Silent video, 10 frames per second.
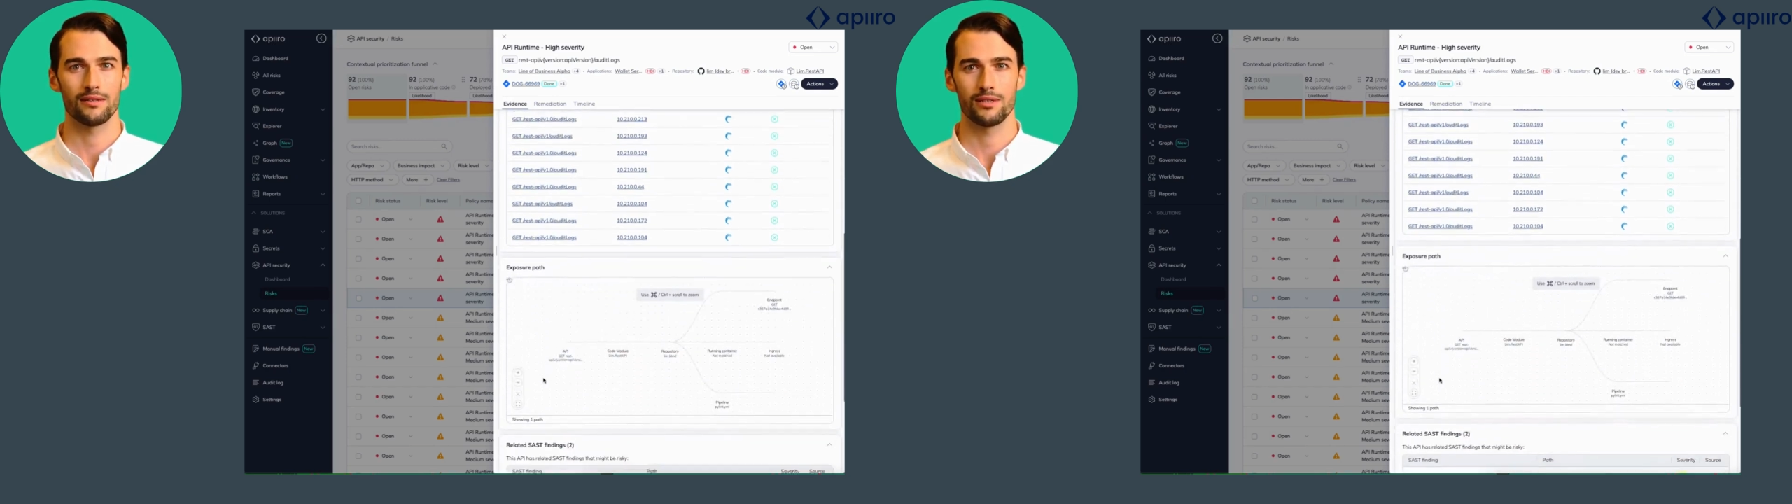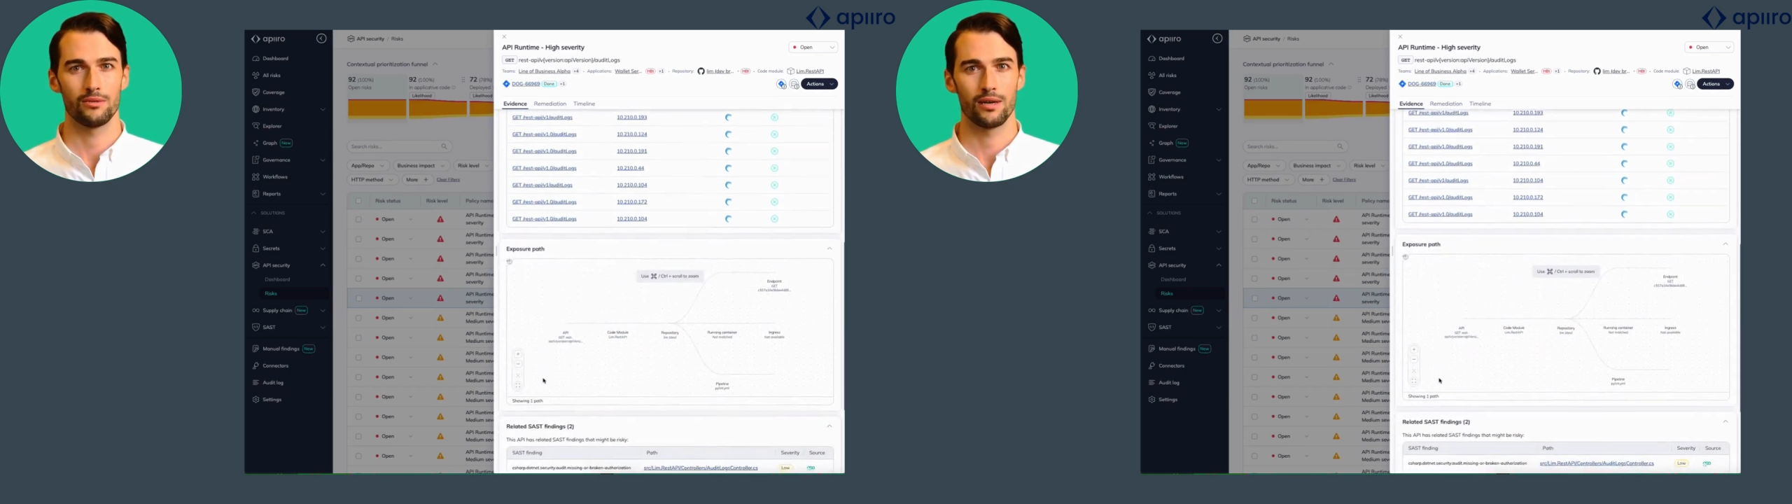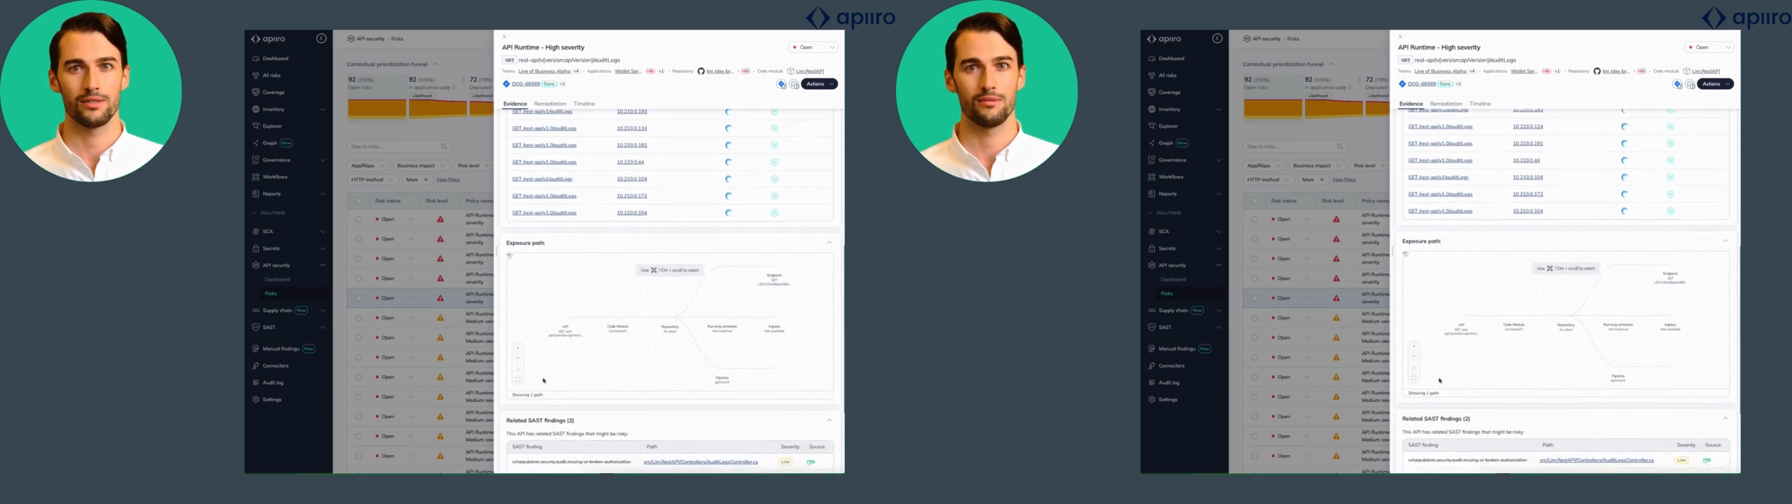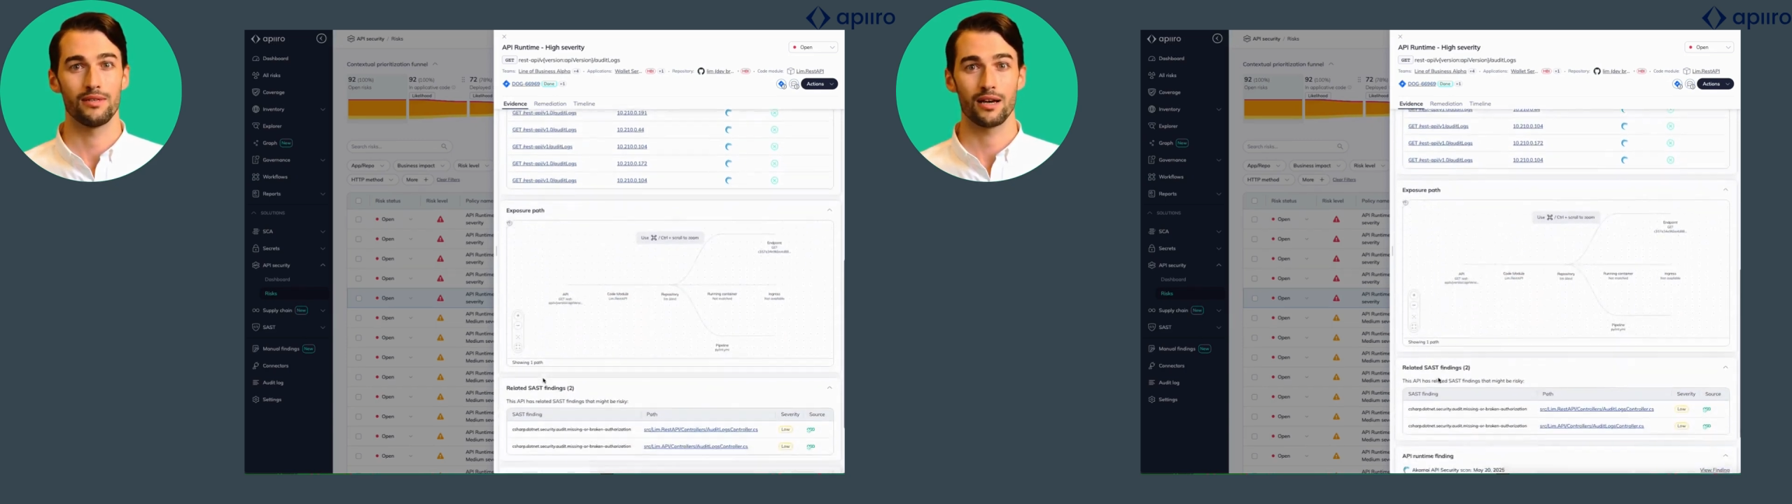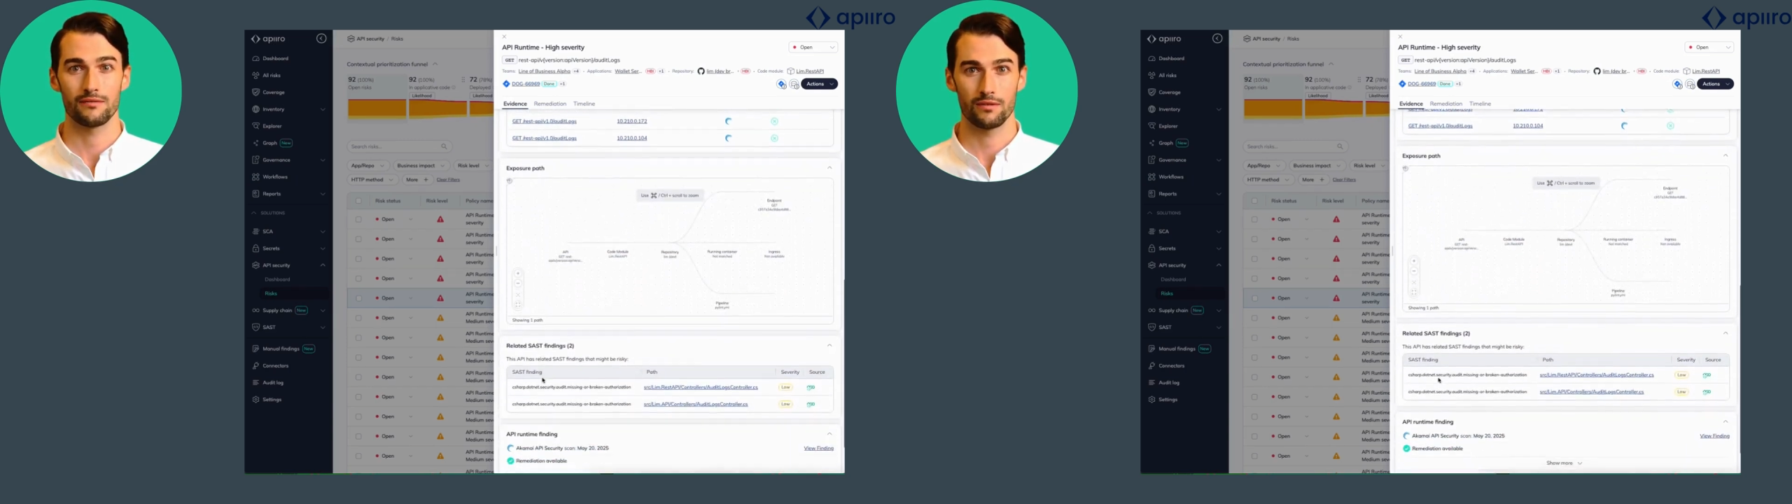this risk we
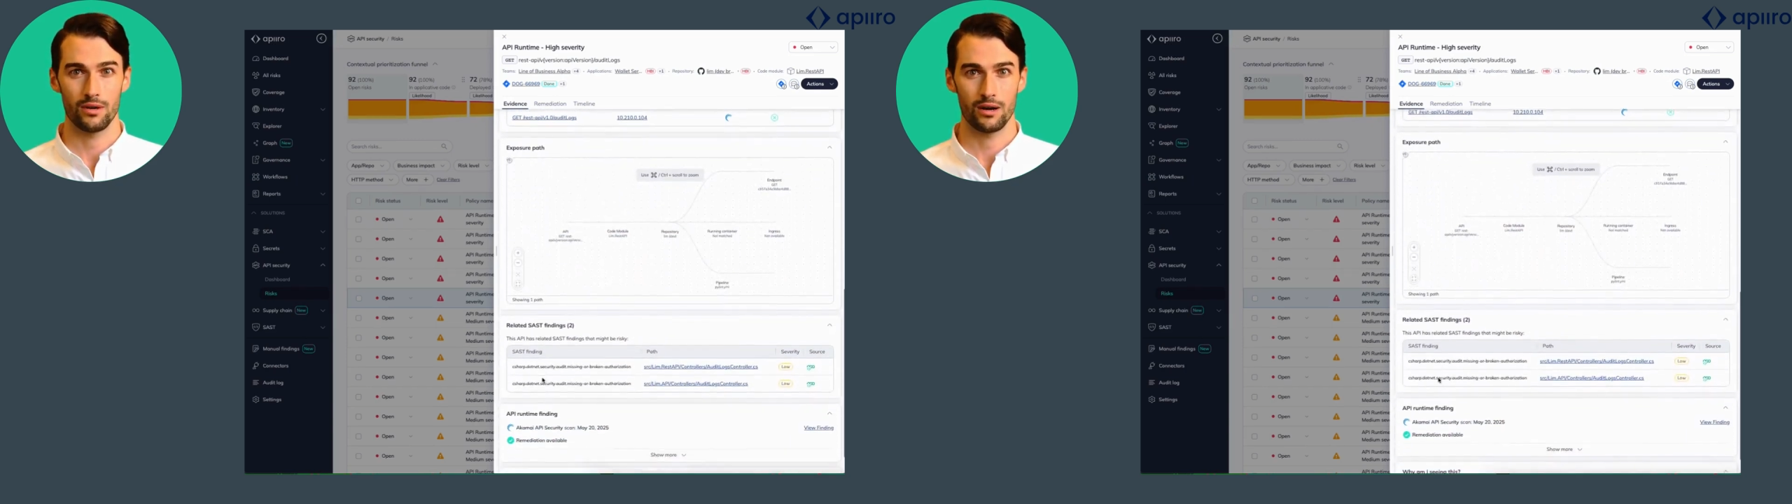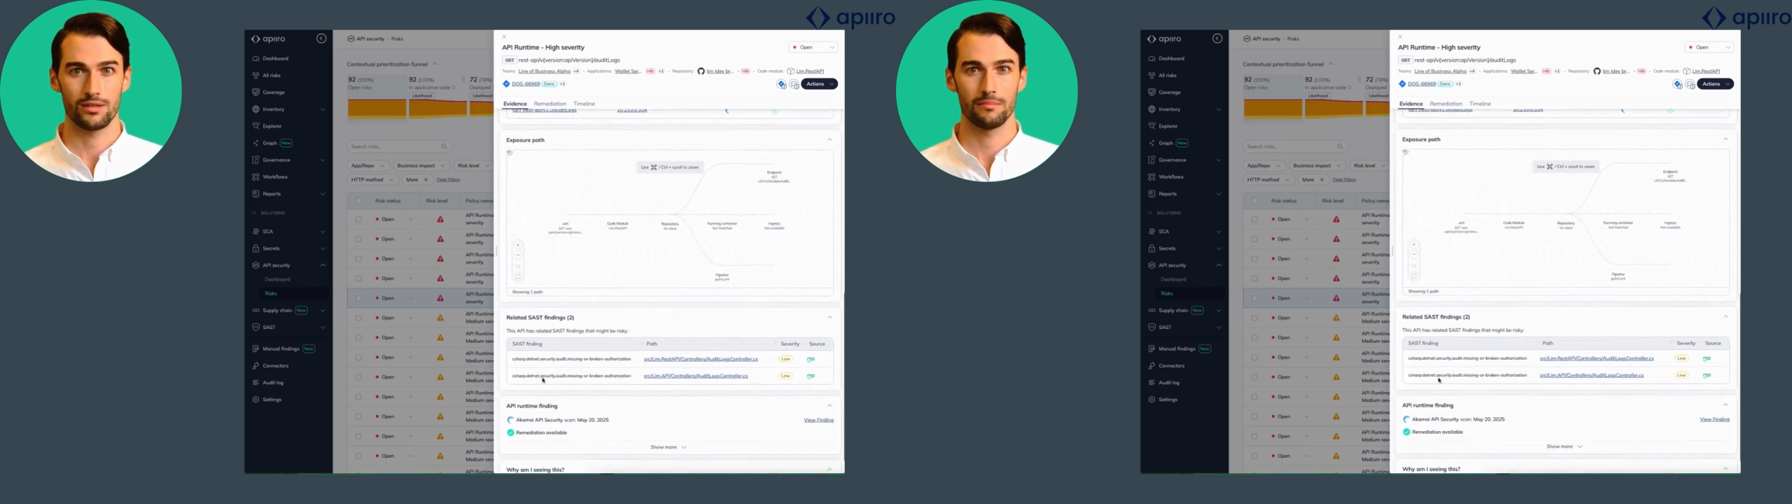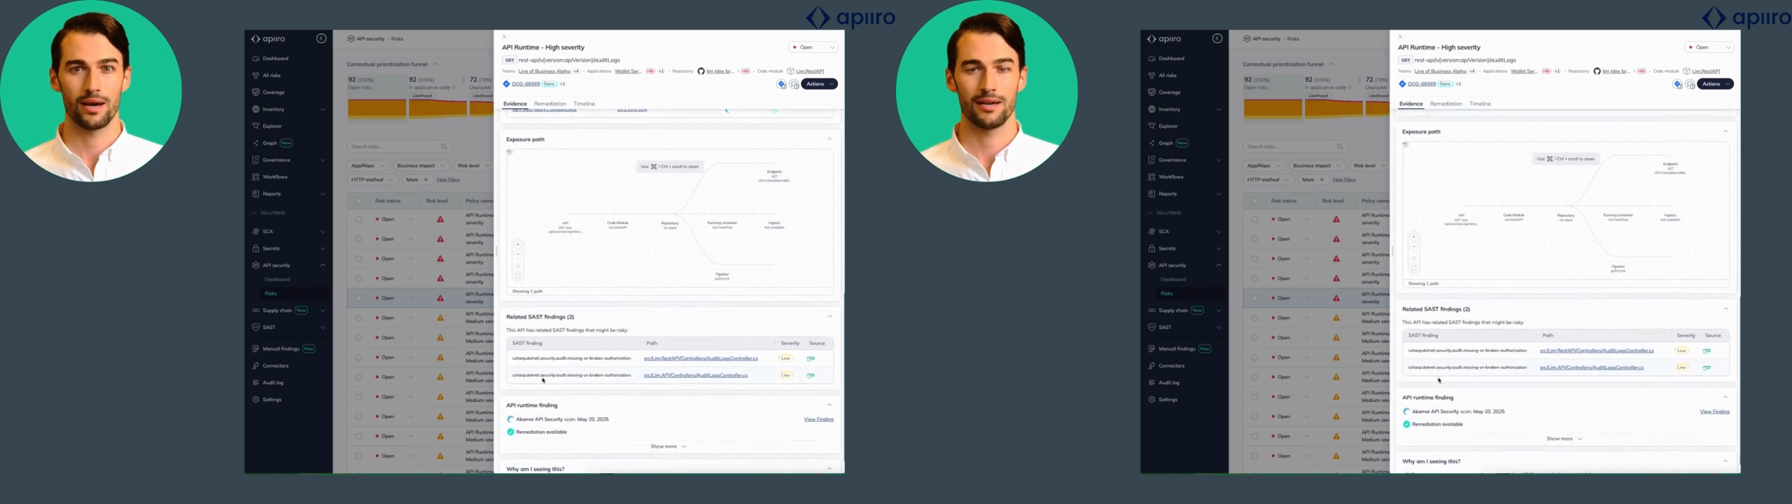got from Akamai